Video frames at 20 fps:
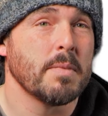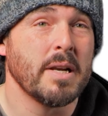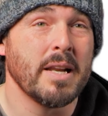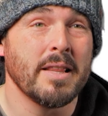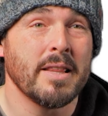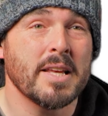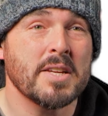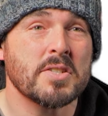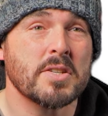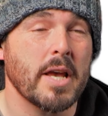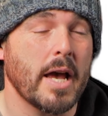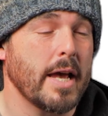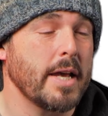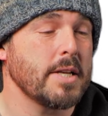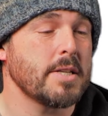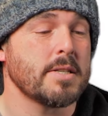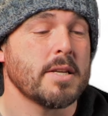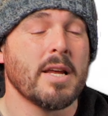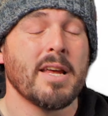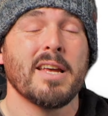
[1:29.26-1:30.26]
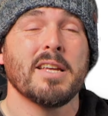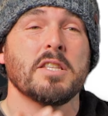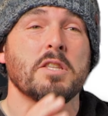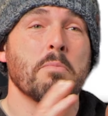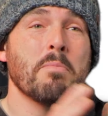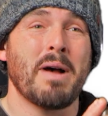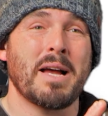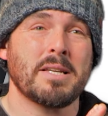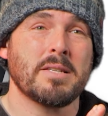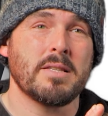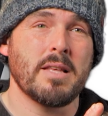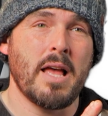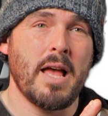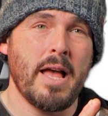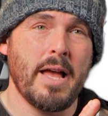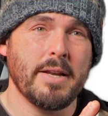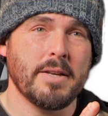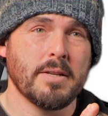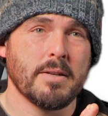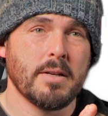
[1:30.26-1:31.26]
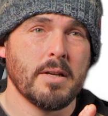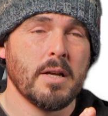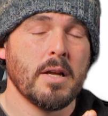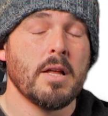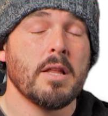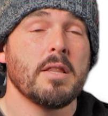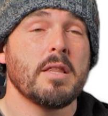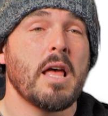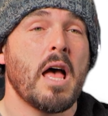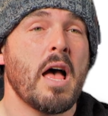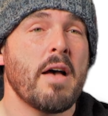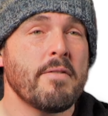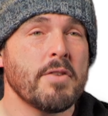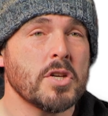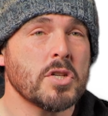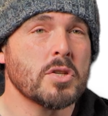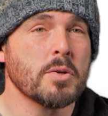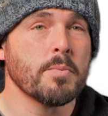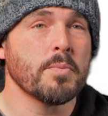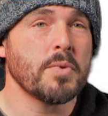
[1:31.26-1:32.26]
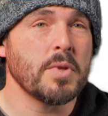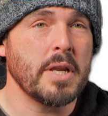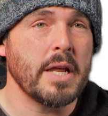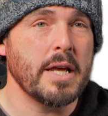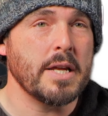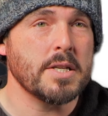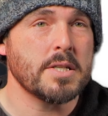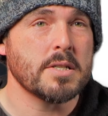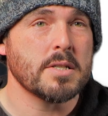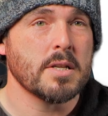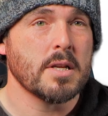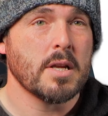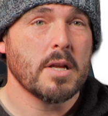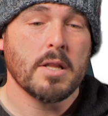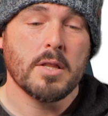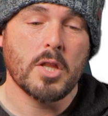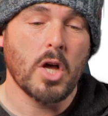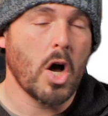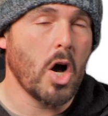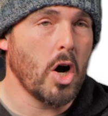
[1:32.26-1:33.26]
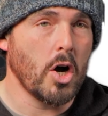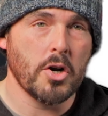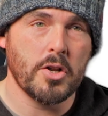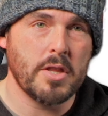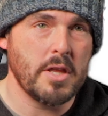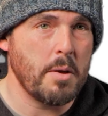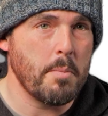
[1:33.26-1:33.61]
and in this case, the mass of the head. The heavier something is, the harder the